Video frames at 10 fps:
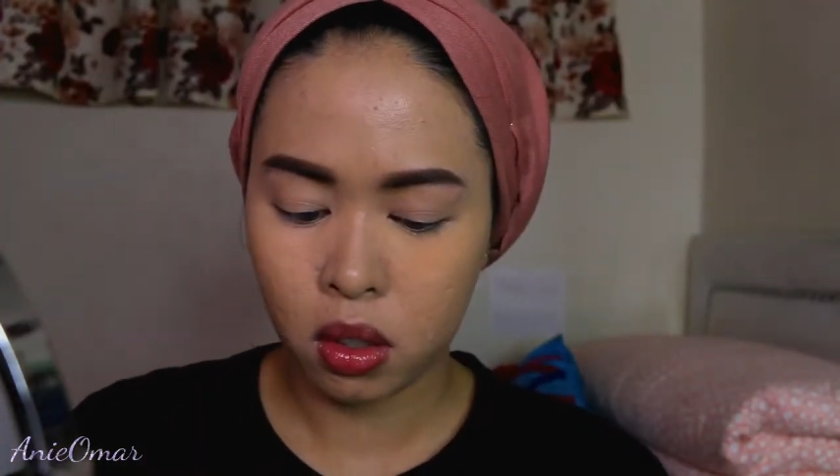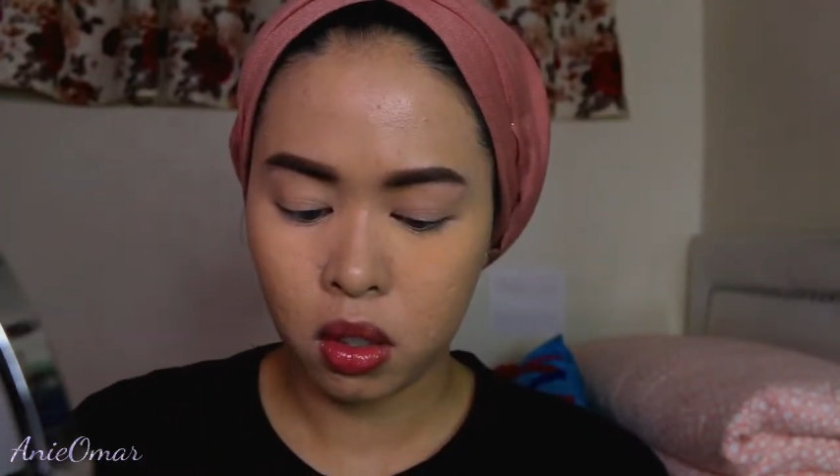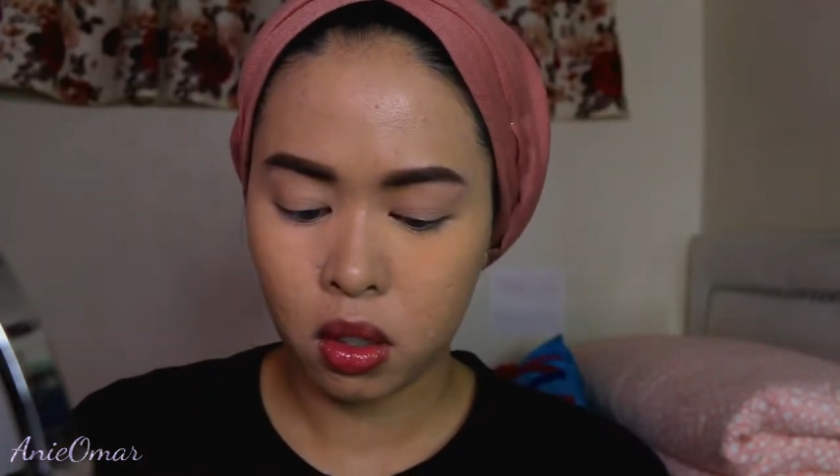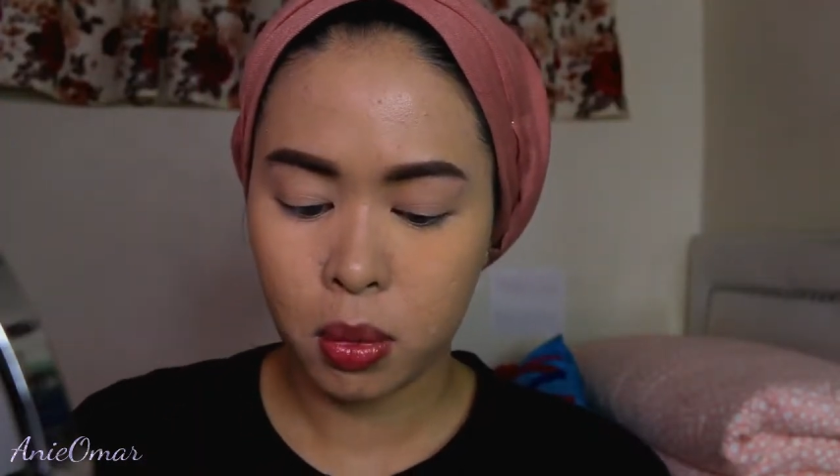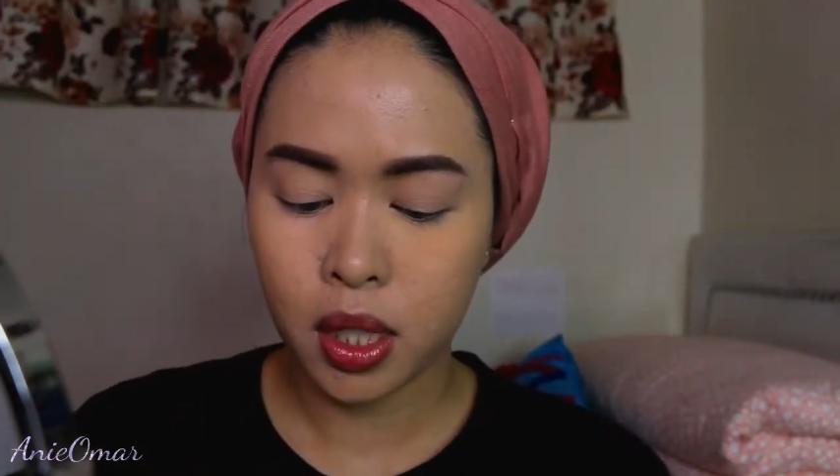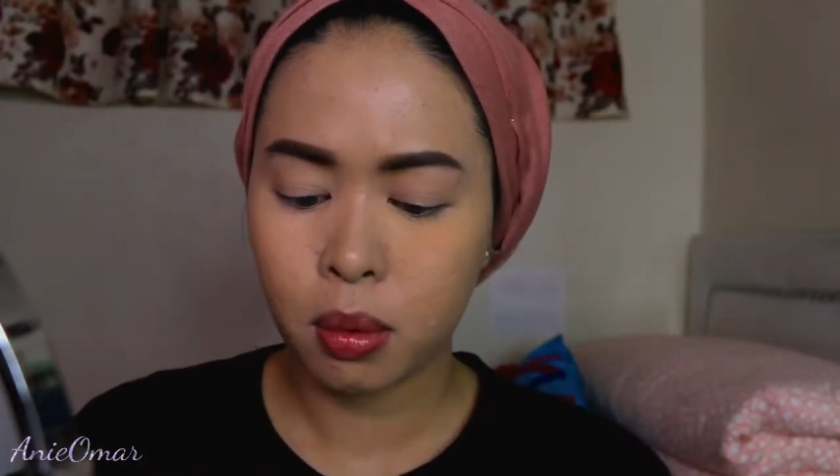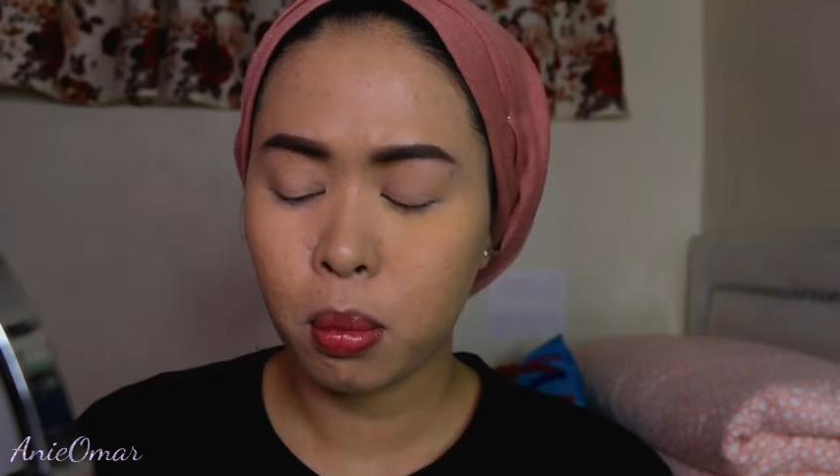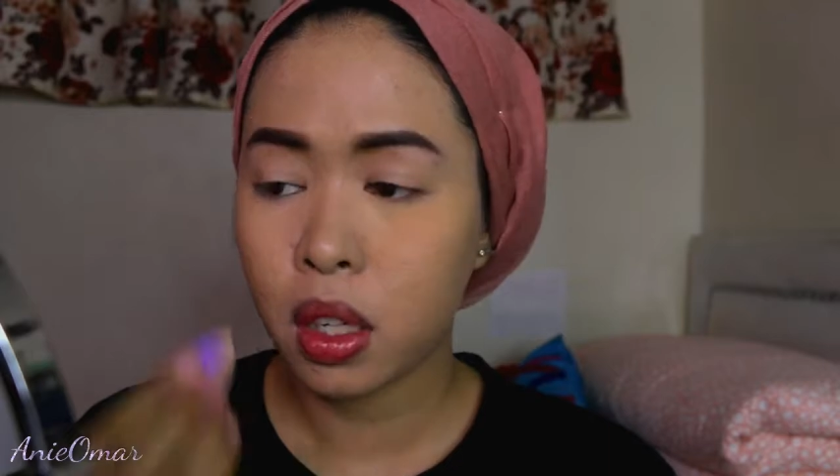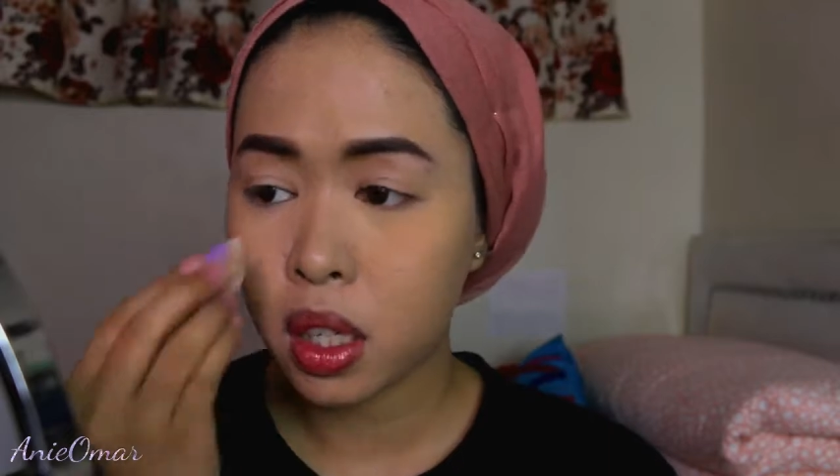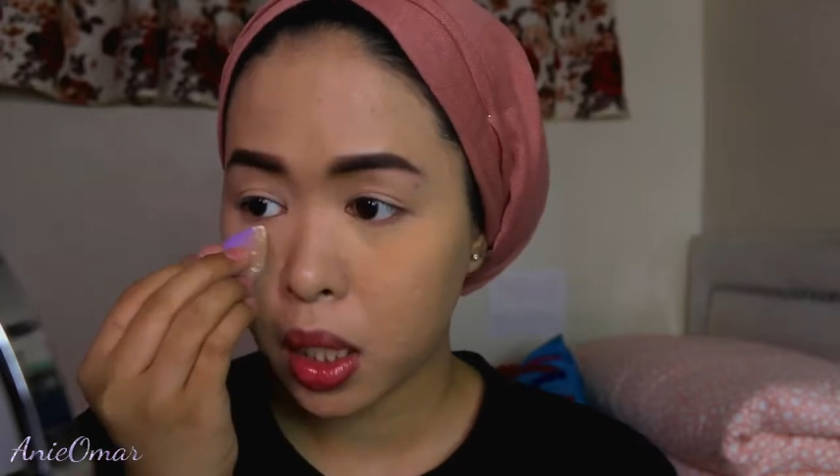small
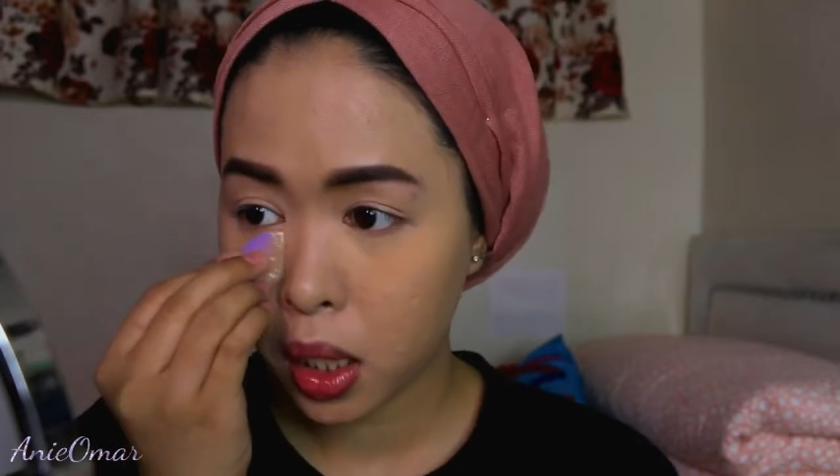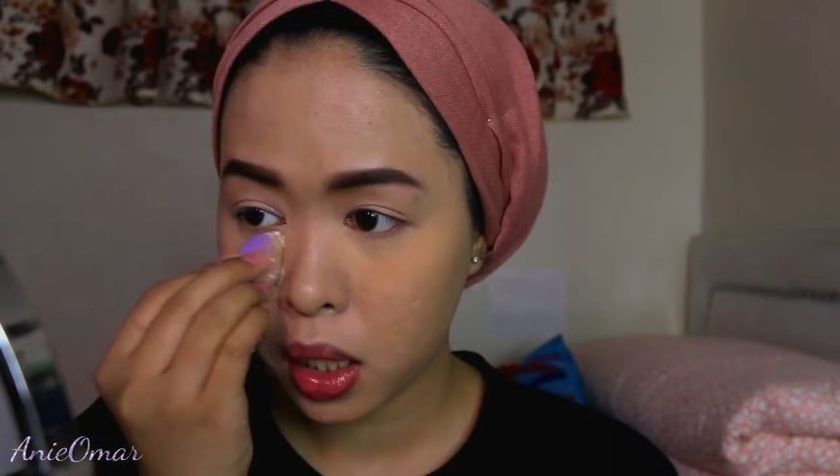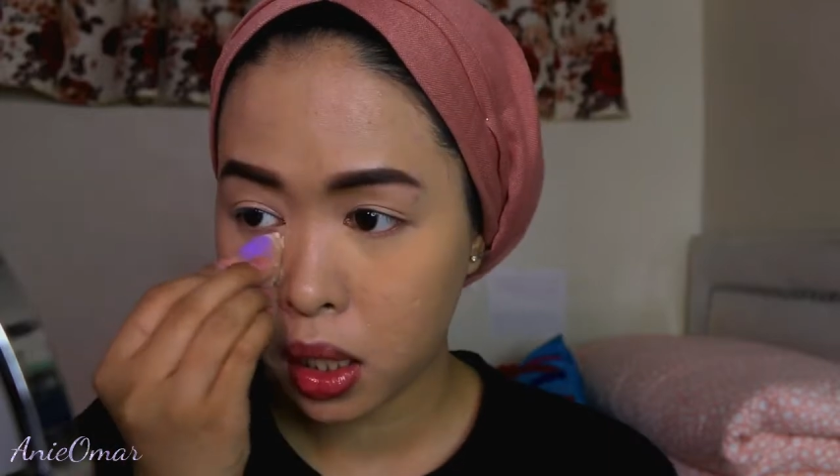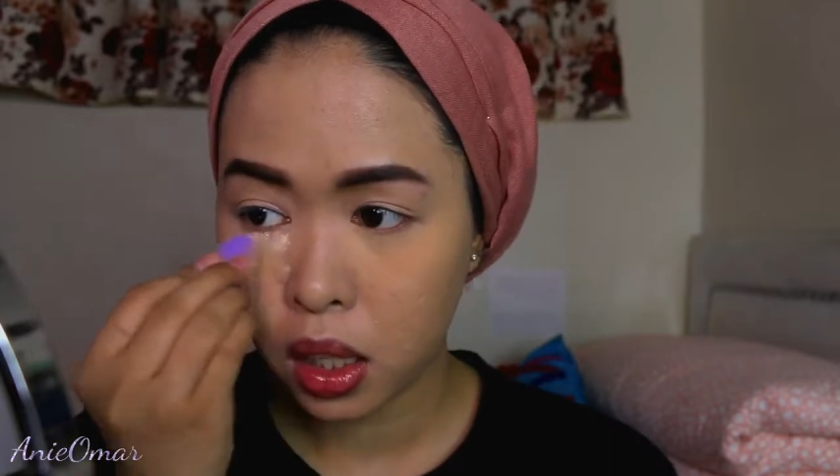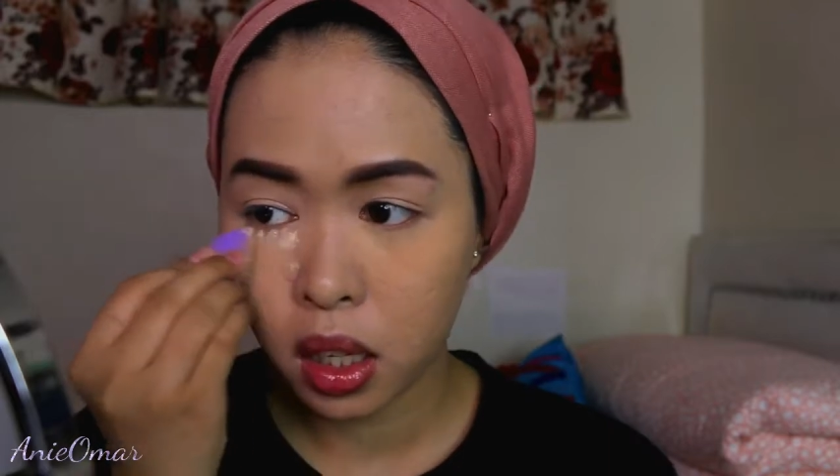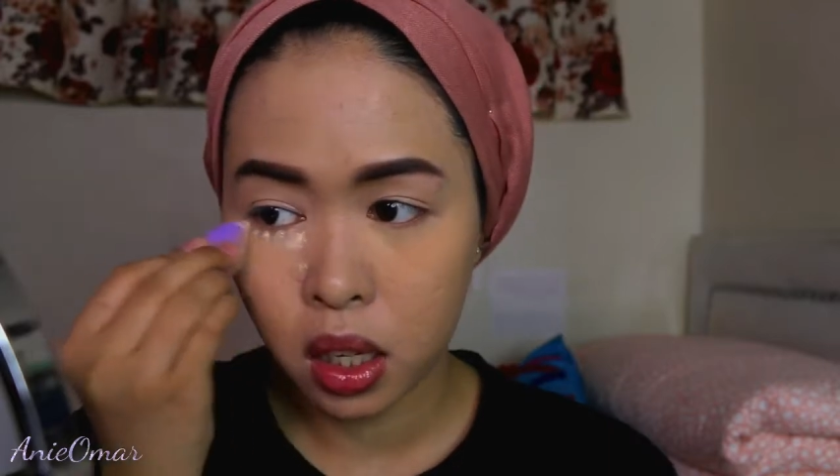sponge.